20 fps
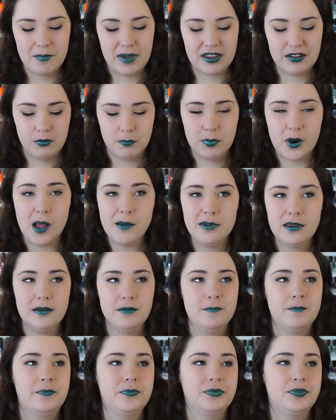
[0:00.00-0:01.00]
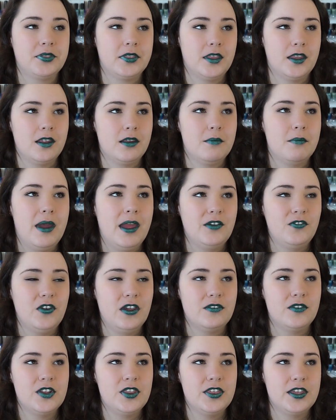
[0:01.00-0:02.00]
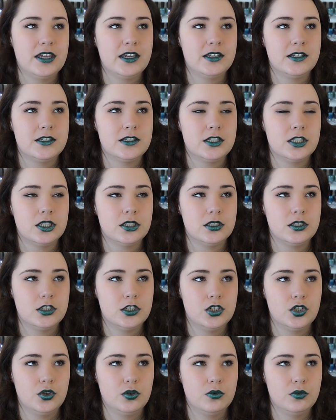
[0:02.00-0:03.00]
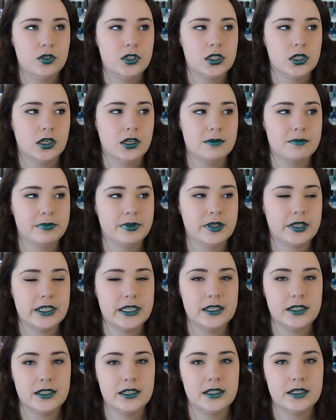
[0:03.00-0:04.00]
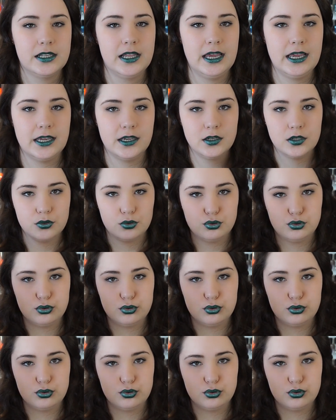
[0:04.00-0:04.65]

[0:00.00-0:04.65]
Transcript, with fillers: My probably my favorite thing to do to completely like